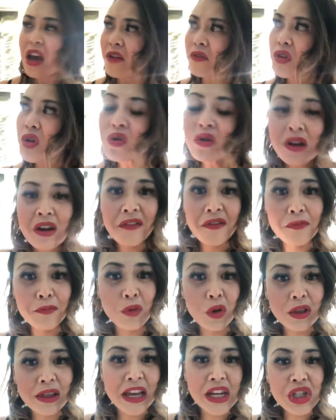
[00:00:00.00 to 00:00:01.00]
If you're in a
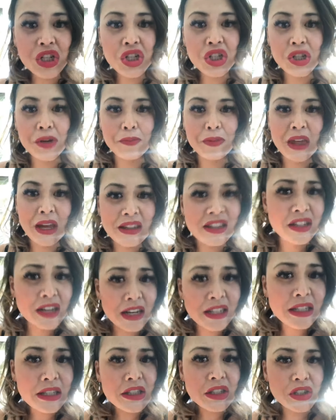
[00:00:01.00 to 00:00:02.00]
relationship that
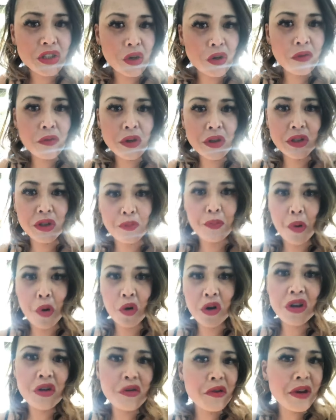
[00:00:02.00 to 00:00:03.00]
doesn't serve or
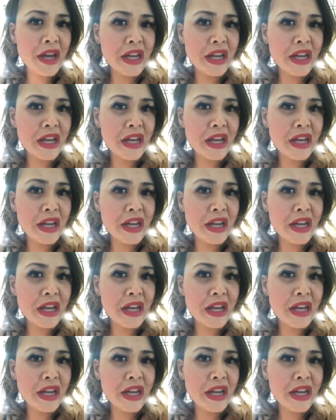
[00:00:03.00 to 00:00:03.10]
support you,